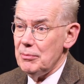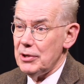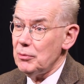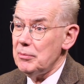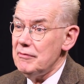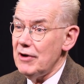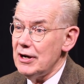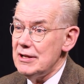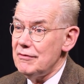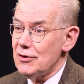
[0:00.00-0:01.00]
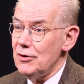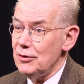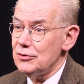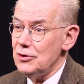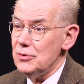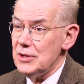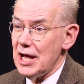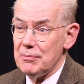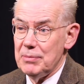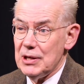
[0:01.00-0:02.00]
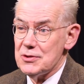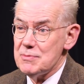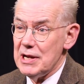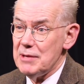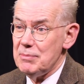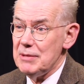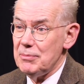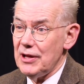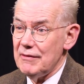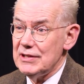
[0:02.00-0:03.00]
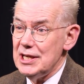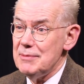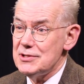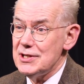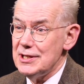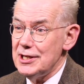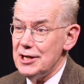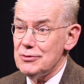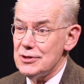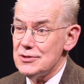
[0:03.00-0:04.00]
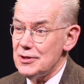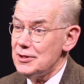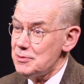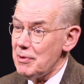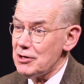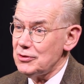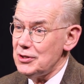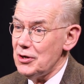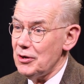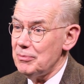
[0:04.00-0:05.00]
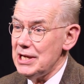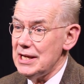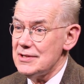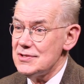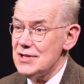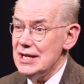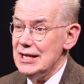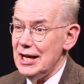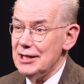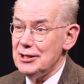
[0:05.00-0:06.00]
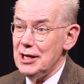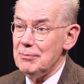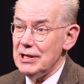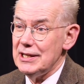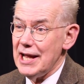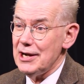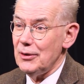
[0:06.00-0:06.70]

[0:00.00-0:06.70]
But it will be very difficult to do that because many people have a deep-seated interest, and especially the Europeans, in keeping NATO